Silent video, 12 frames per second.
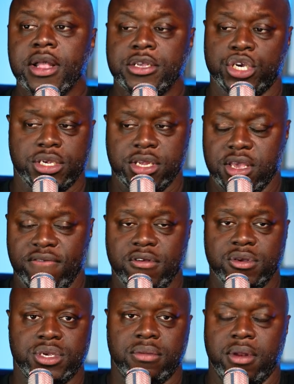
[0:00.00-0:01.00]
just to give
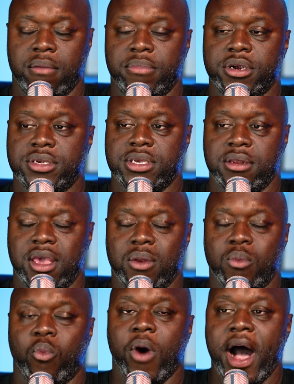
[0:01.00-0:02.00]
you some numbers and,
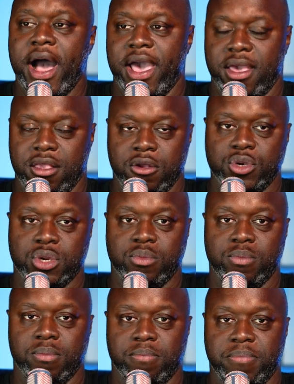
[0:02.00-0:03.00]
and why you
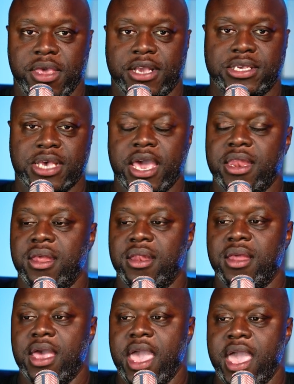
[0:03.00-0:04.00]
should be
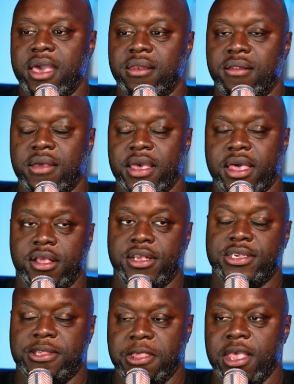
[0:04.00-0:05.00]
excited and at
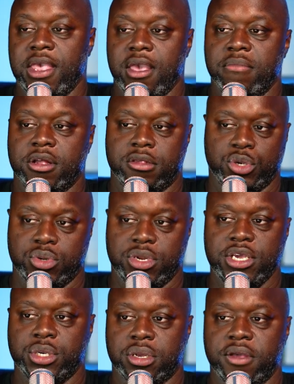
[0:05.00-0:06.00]
least thinking about this
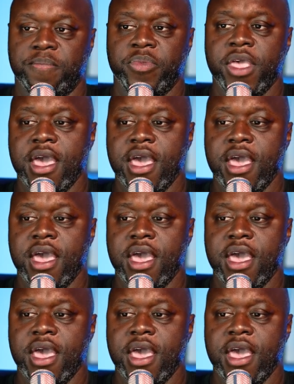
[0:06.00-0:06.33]
strategically.